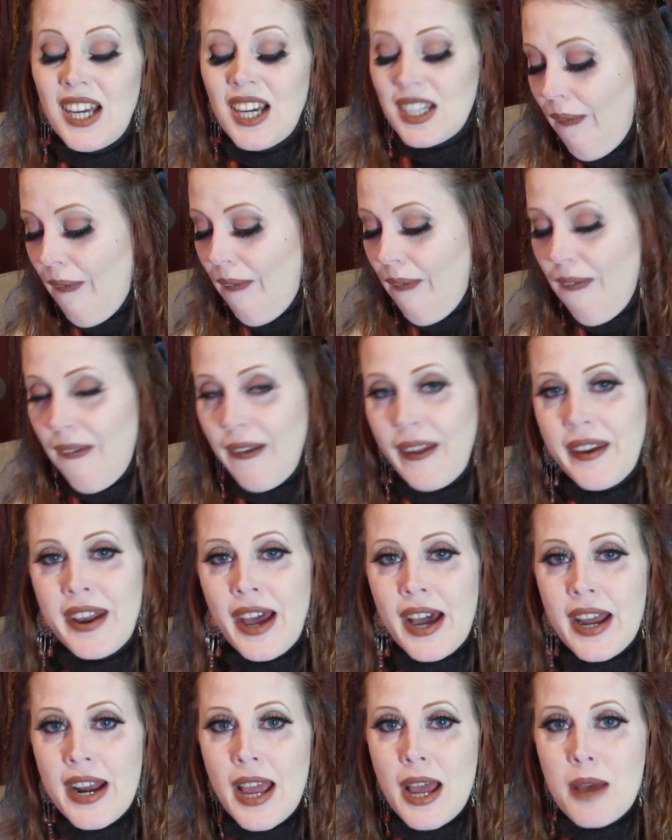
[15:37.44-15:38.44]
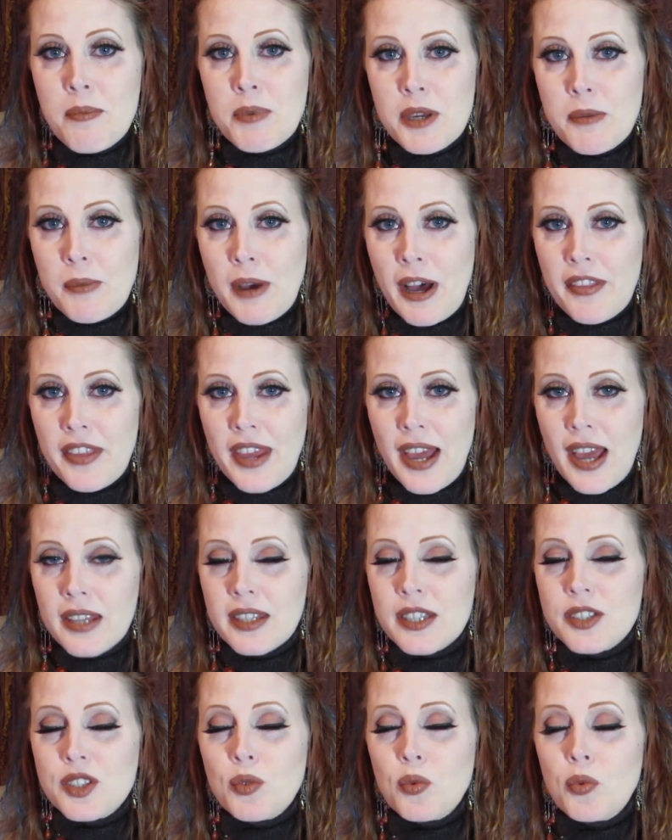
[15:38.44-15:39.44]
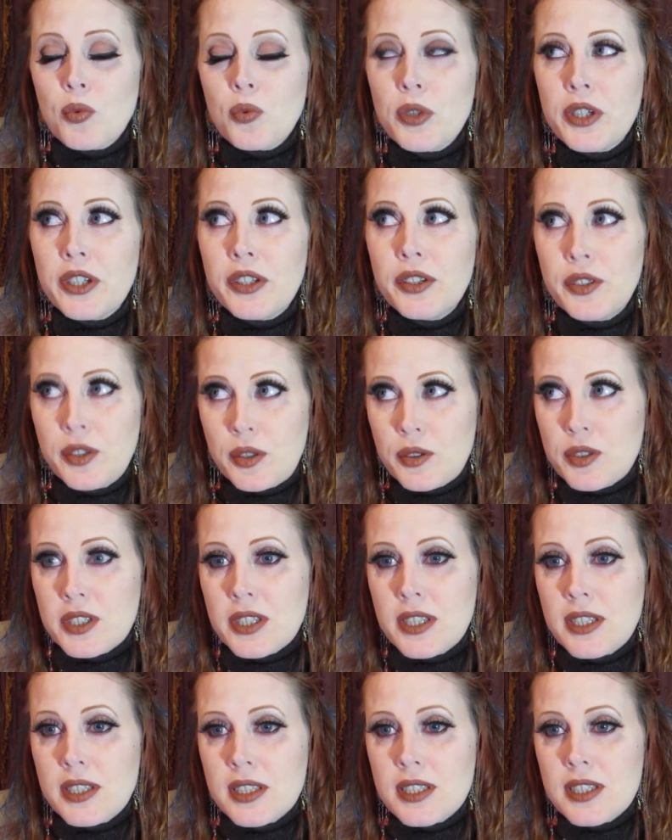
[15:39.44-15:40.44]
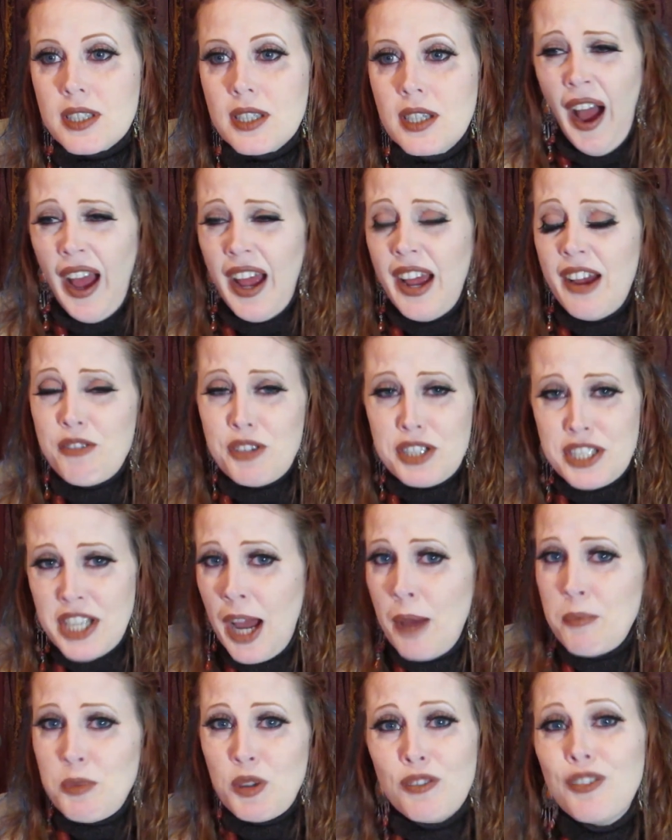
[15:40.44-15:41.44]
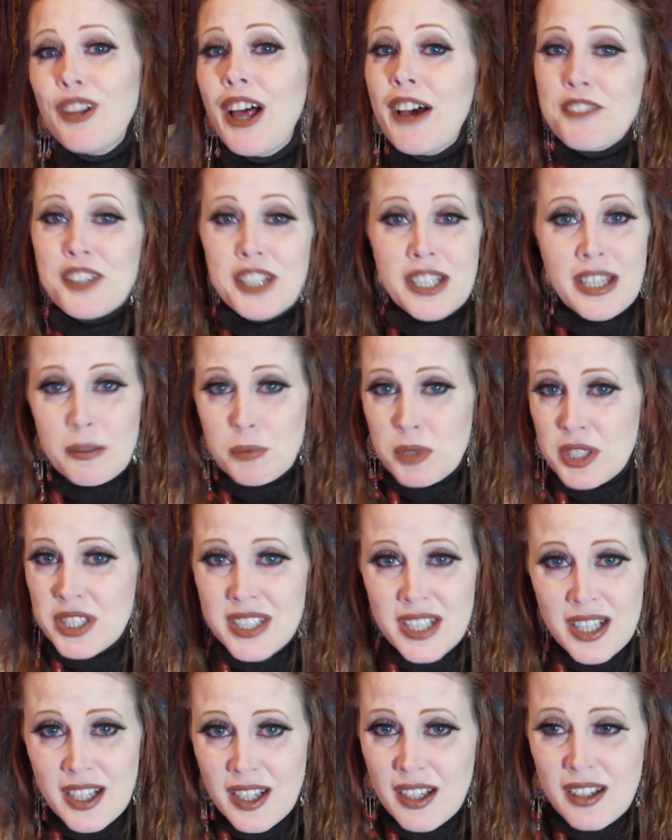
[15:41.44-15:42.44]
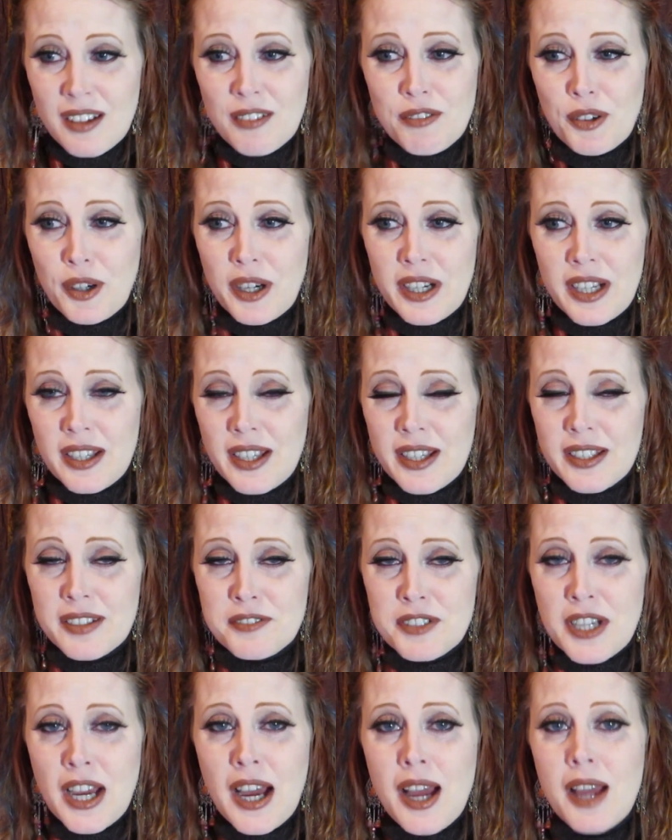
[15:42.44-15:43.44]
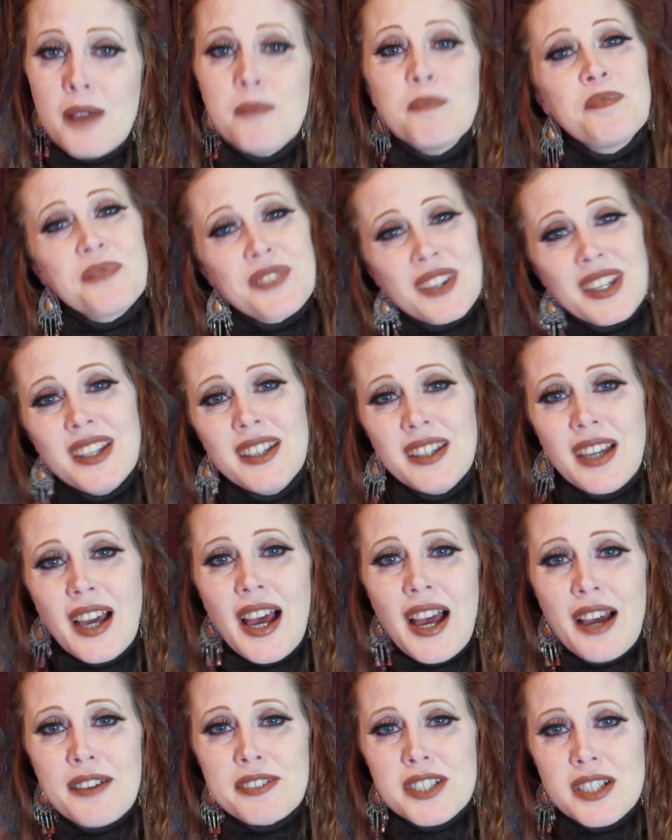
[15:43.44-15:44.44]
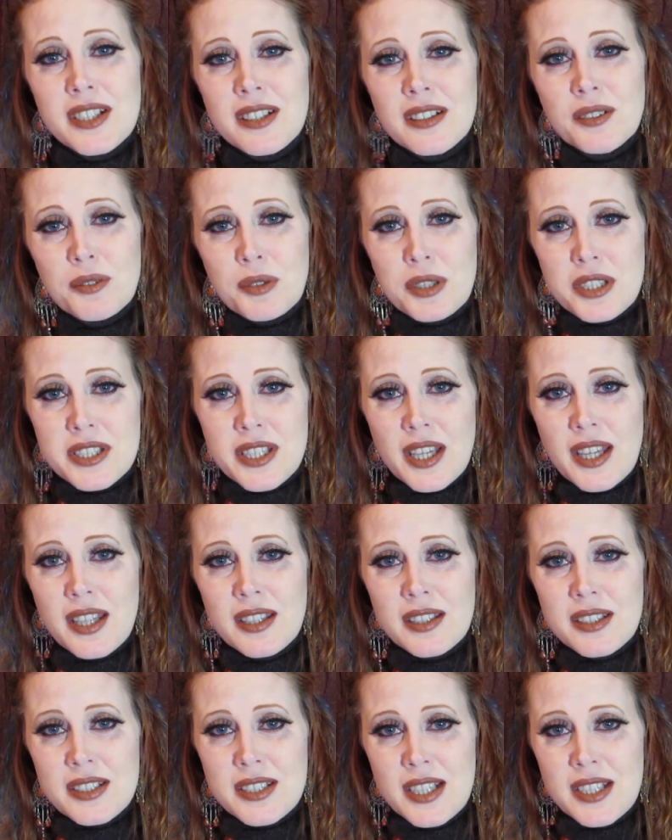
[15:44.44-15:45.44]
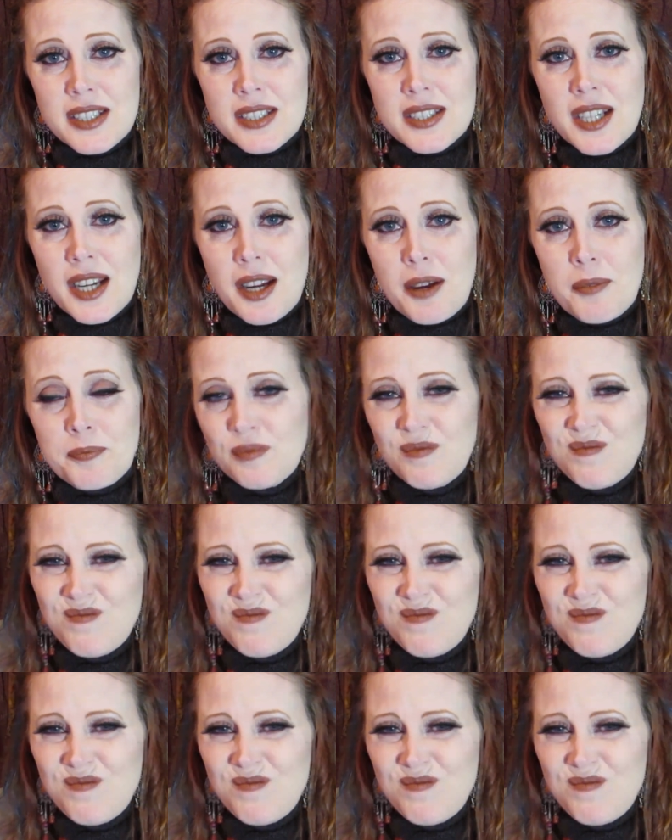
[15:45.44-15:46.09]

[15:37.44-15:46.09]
Not happy about that. That's a real nuisance. Every time you've left the camera sitting for any length of time, you have to reset the date stamp.